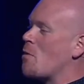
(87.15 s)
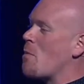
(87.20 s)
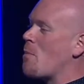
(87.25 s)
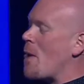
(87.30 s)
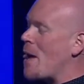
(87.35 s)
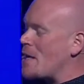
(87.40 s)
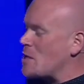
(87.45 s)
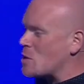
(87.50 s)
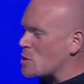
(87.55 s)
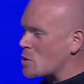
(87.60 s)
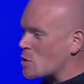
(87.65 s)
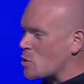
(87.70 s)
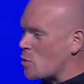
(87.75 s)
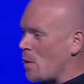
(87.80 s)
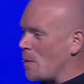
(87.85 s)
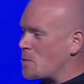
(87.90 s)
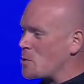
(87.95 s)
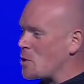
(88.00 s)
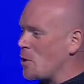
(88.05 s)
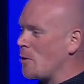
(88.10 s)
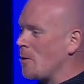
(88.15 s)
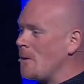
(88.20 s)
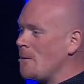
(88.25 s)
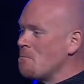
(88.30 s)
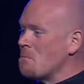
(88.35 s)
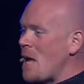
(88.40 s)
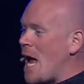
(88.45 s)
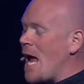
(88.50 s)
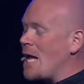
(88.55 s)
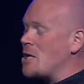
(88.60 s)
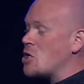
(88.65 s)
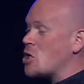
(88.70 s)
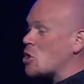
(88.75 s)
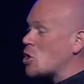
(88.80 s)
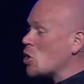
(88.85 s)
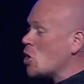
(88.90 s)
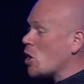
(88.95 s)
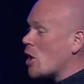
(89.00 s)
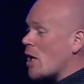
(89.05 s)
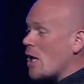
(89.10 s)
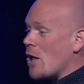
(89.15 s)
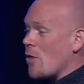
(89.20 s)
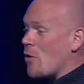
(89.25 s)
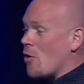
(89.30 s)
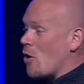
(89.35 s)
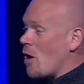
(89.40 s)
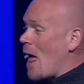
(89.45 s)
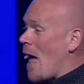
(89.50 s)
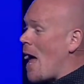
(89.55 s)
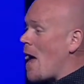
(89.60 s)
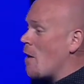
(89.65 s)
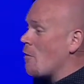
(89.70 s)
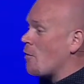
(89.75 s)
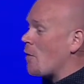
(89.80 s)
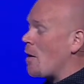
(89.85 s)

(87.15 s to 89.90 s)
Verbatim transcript: the pages of scripture and just looking at their life.